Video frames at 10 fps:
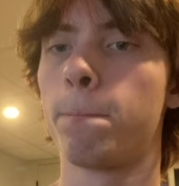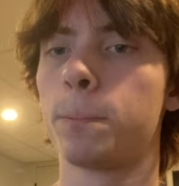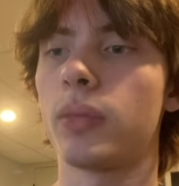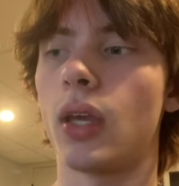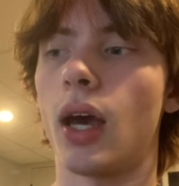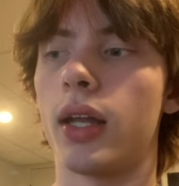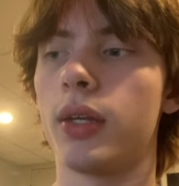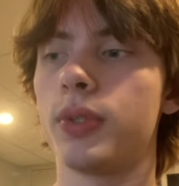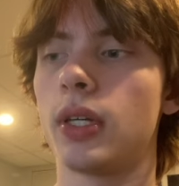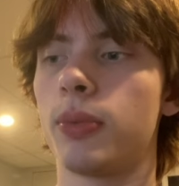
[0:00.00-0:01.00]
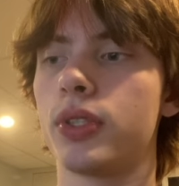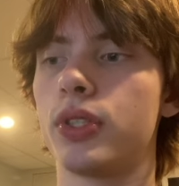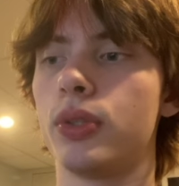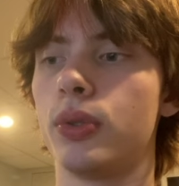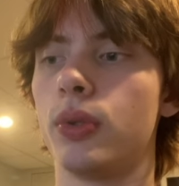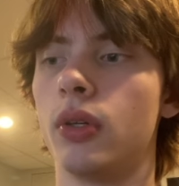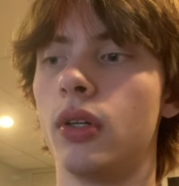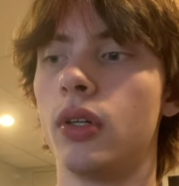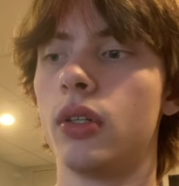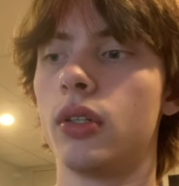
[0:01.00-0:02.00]
yeah, and he was able to
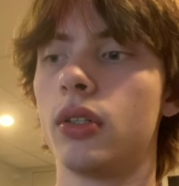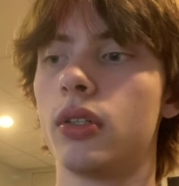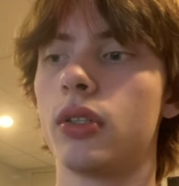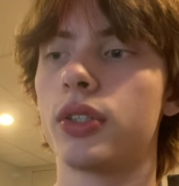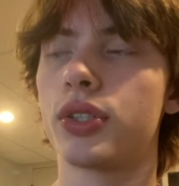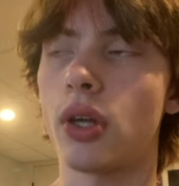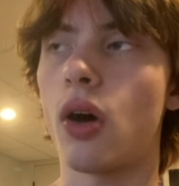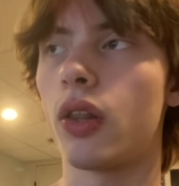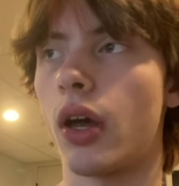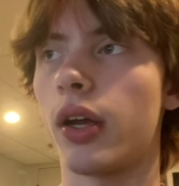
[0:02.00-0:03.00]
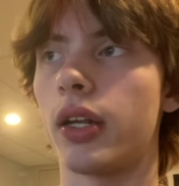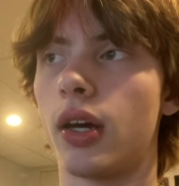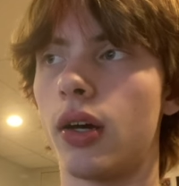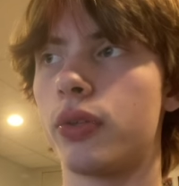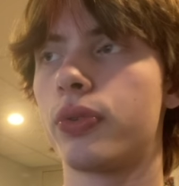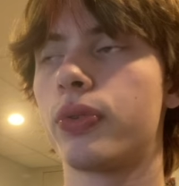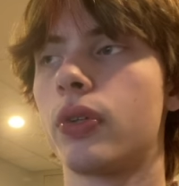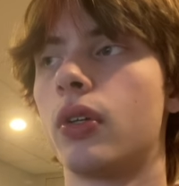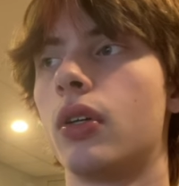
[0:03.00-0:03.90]
stall long enough,